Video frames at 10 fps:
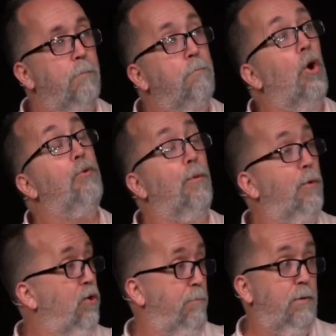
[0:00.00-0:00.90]
Multiple
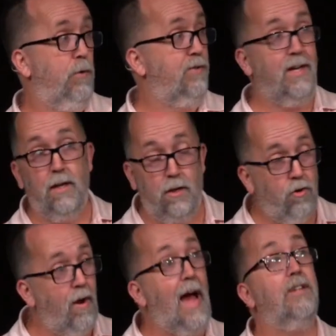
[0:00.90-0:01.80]
broken bones, like an
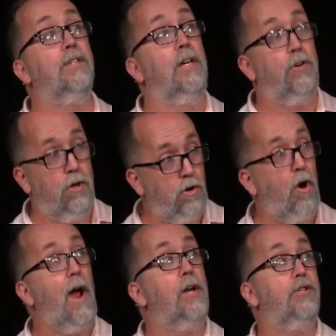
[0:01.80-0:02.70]
accident or a
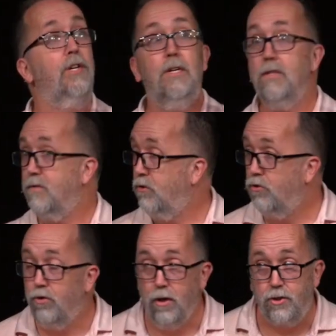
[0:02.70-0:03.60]
crash,
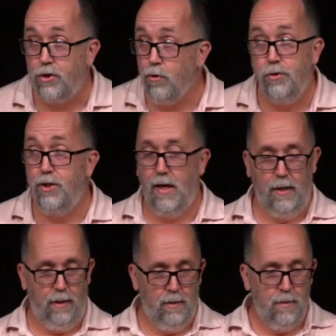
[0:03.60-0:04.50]

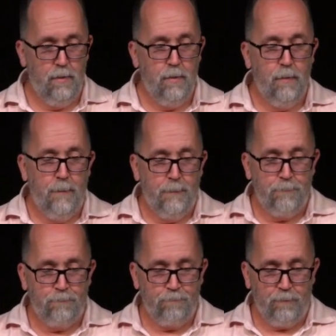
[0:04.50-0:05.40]
excruciating.
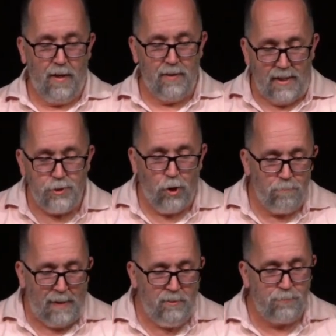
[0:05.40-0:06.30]
A late term
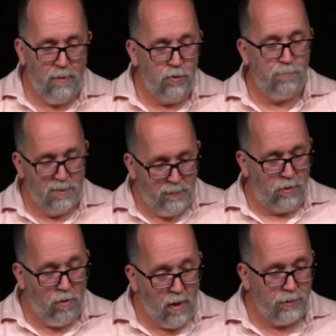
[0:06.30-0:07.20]
baby's bones must be
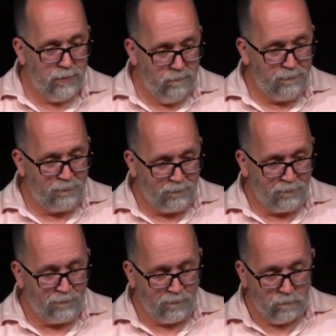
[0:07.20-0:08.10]
crushed,
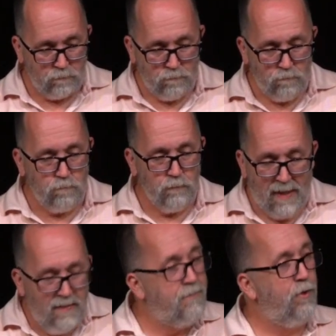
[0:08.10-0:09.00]

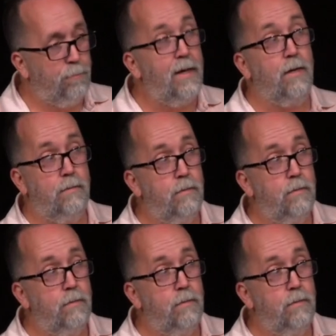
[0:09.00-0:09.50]
and they feel pain.